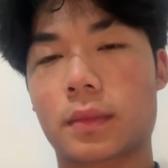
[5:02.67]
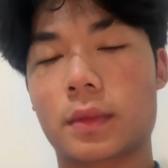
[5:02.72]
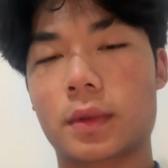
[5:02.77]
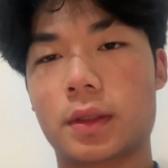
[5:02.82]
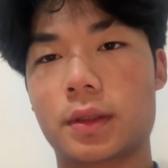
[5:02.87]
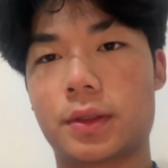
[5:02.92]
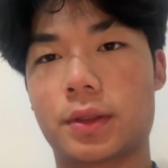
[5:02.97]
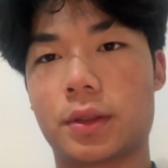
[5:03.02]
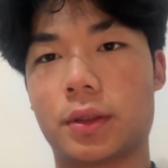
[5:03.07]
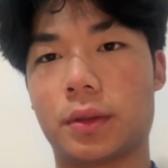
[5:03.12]

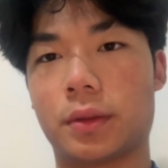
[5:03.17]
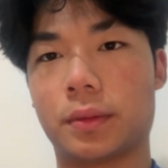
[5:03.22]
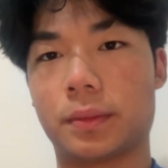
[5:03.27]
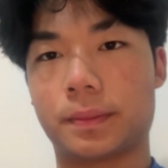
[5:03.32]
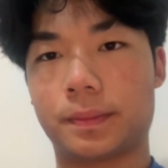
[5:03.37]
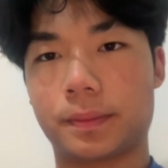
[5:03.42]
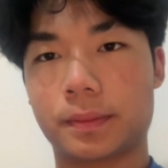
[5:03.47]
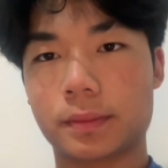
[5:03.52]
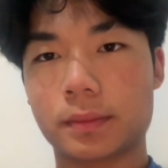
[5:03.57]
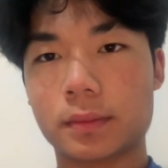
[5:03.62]
So
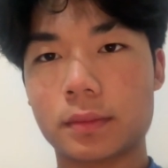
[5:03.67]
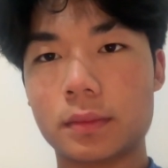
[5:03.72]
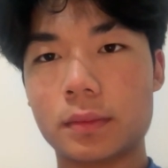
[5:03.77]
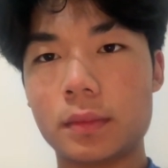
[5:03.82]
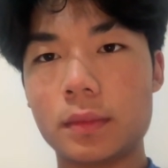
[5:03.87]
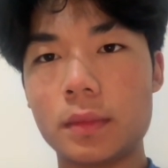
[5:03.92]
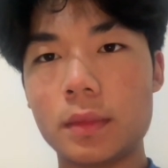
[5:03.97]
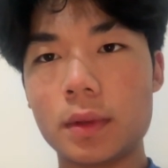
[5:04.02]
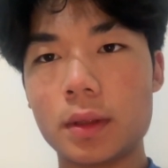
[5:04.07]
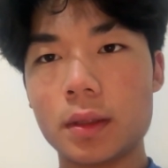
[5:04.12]

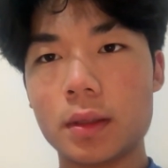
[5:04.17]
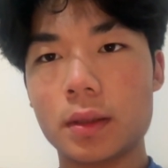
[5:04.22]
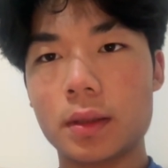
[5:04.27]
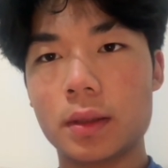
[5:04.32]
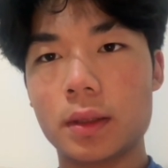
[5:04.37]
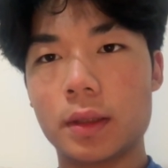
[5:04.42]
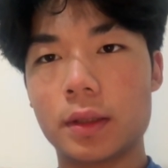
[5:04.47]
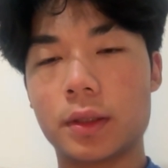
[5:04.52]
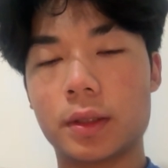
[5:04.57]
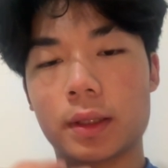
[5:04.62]

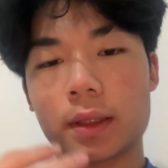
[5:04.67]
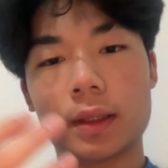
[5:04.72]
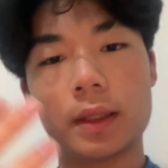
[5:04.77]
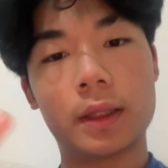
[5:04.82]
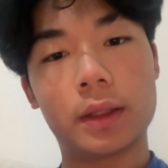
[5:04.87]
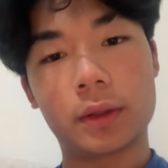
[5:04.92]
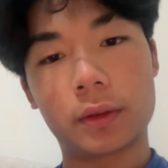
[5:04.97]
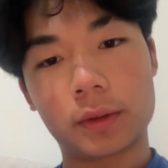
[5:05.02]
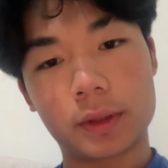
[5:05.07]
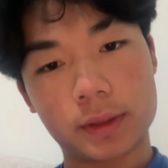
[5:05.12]

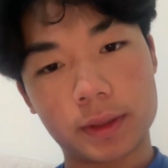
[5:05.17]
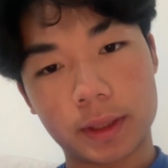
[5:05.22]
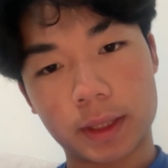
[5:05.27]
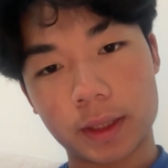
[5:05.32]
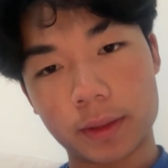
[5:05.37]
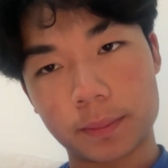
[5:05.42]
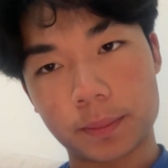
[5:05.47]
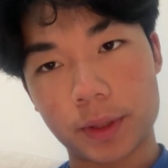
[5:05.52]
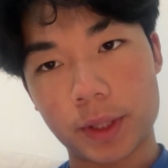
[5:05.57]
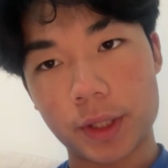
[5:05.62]
in order to
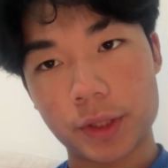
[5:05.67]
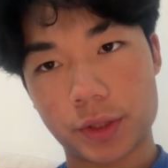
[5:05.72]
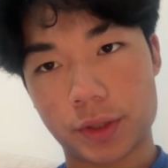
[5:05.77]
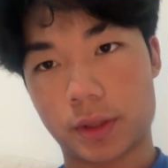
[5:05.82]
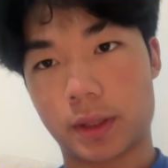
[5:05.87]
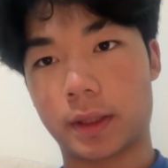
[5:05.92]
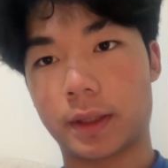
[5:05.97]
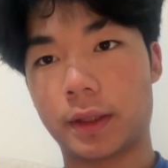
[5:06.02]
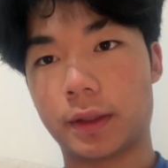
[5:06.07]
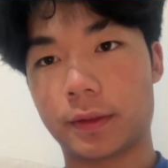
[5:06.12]
get pressure,
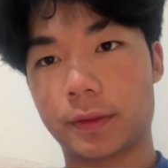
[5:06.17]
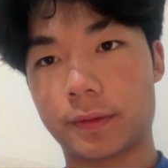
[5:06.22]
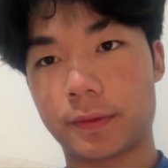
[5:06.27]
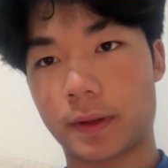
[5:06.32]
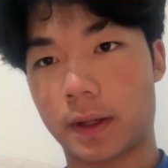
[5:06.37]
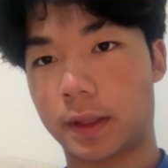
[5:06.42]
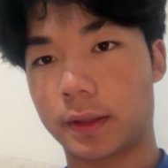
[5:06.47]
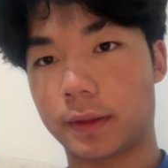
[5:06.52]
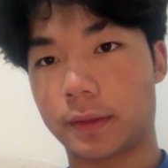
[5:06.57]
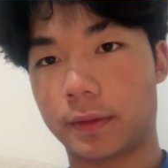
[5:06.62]
I need to
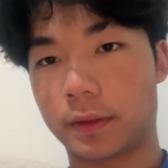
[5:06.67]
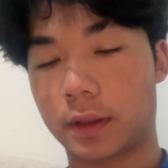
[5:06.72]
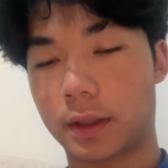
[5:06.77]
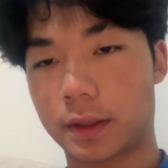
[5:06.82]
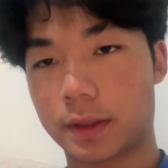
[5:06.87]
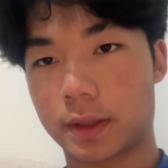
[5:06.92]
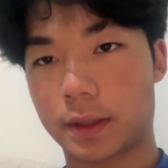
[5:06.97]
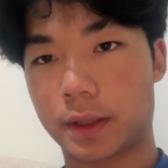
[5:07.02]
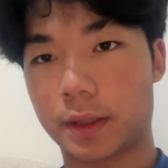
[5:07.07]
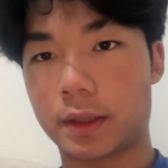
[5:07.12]
find the
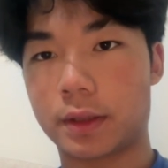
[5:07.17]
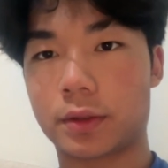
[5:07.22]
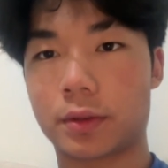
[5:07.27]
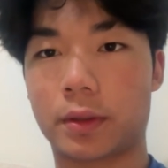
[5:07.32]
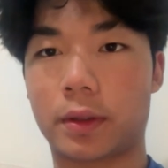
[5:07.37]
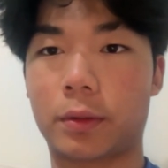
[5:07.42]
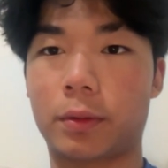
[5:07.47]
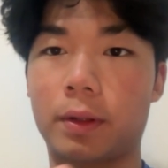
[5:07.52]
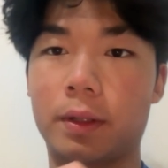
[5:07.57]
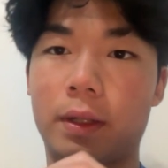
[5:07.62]
velocity.
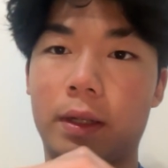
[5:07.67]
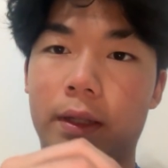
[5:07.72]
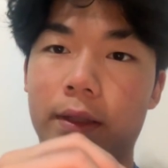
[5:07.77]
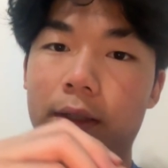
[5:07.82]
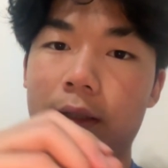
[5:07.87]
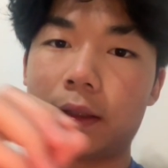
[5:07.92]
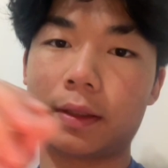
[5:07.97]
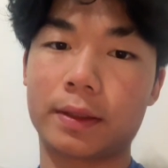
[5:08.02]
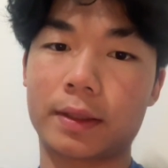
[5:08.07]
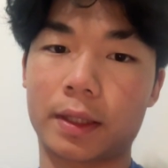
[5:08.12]
So I
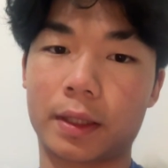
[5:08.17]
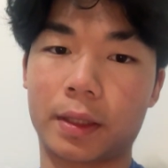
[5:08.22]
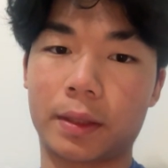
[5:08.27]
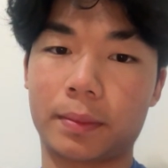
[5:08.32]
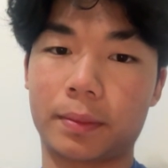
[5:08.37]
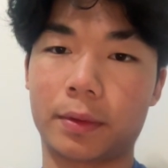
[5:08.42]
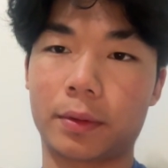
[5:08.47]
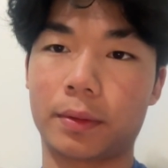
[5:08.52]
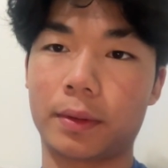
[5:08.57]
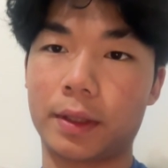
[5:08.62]
need to set
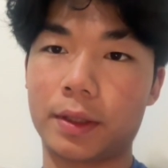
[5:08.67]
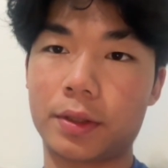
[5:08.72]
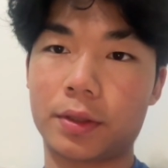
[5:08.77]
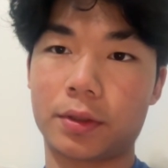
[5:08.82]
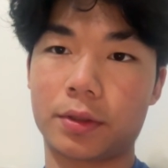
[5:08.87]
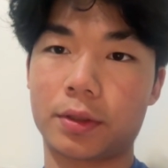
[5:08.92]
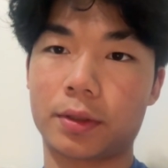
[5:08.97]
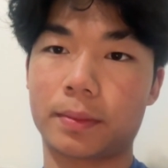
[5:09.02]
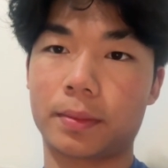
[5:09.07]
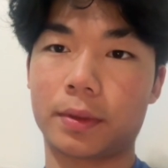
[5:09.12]
up a
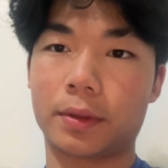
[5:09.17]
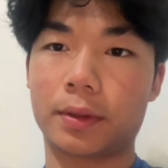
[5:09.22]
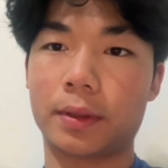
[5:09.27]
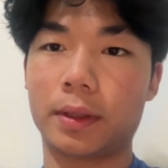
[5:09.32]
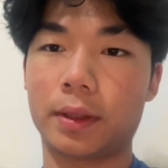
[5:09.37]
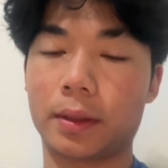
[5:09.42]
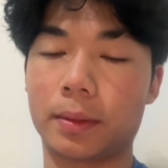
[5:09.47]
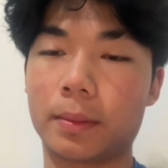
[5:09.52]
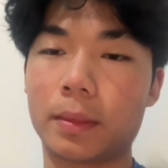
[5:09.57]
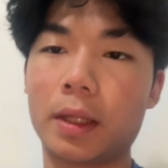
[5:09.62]
relationship
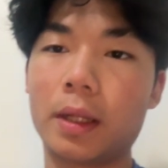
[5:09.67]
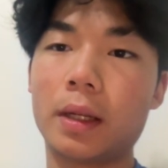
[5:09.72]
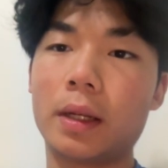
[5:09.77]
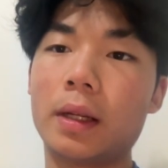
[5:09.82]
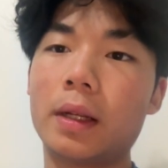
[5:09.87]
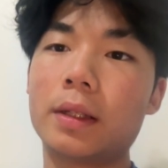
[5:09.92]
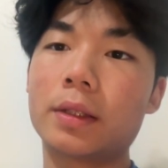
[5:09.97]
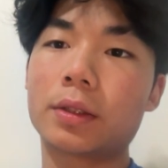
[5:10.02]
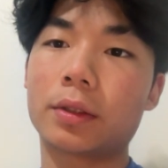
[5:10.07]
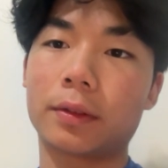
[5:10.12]
between them.
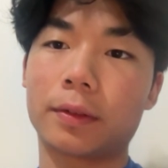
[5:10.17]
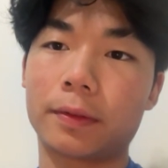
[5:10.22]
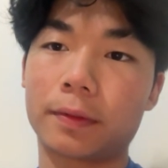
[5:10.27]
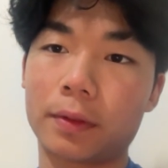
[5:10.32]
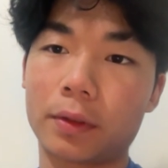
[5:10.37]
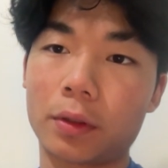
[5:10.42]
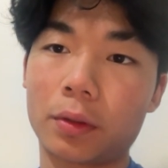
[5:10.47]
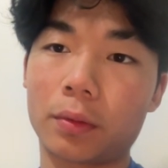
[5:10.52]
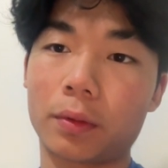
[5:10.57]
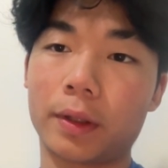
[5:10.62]
So the
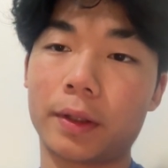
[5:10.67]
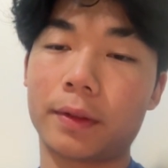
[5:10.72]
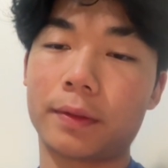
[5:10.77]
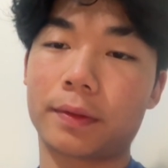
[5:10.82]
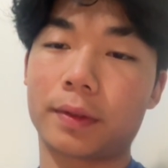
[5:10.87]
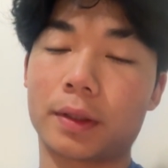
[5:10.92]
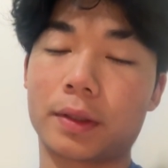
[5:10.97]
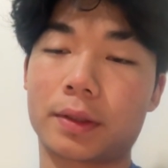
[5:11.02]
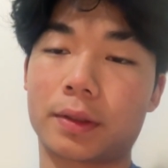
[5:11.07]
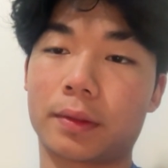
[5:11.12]
flow rate,
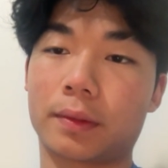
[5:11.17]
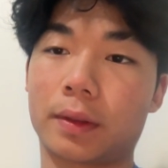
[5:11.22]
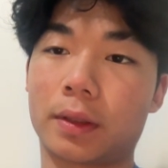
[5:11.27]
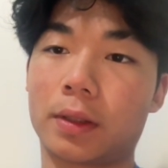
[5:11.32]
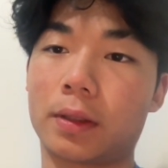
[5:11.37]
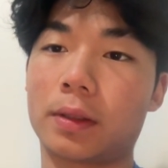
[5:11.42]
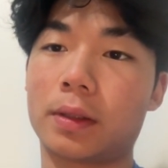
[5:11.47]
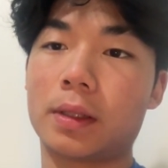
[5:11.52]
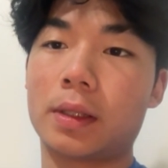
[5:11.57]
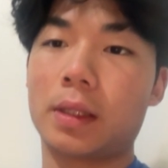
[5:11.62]
first of
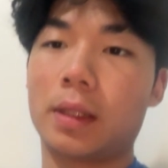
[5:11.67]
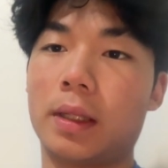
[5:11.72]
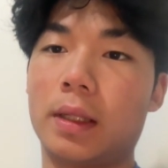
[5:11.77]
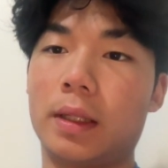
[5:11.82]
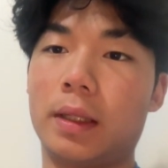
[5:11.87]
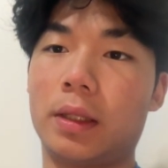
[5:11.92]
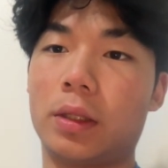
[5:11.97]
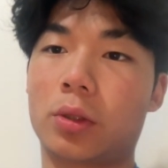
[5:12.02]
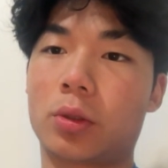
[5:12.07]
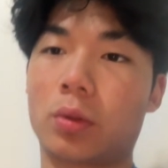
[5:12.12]
all,
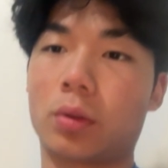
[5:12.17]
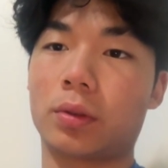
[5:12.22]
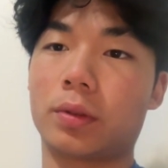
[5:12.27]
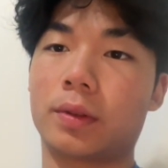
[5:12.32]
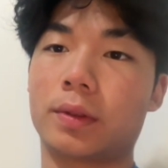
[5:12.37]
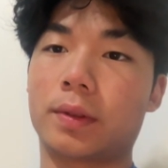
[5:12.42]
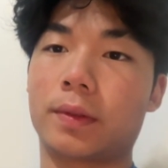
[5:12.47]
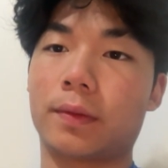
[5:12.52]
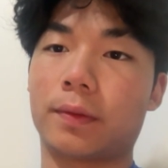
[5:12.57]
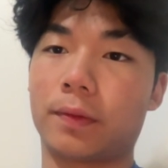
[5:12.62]

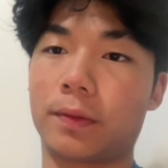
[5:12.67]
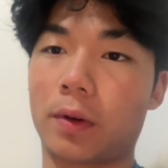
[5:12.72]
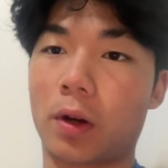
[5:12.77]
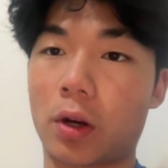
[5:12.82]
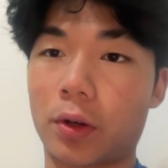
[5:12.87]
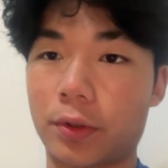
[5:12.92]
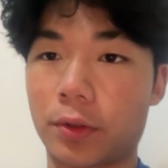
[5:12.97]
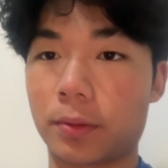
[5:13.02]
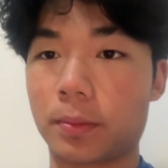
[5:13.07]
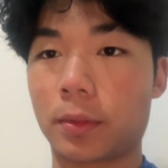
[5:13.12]
equals
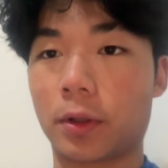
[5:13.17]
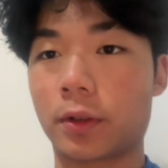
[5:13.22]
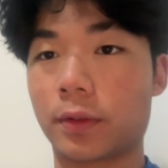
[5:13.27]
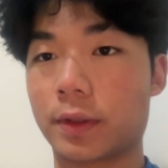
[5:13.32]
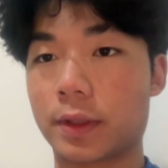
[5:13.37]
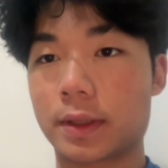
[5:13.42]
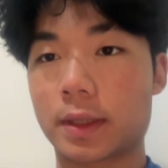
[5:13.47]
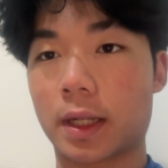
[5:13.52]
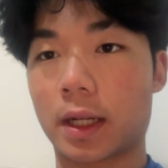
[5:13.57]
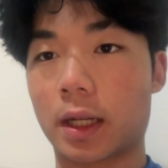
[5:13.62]
volume over
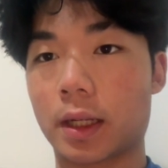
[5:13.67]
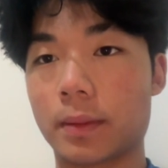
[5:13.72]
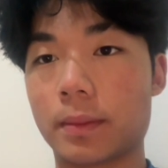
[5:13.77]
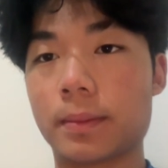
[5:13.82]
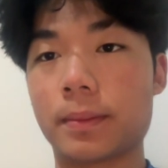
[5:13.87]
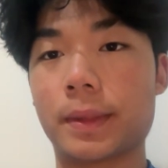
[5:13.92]
time.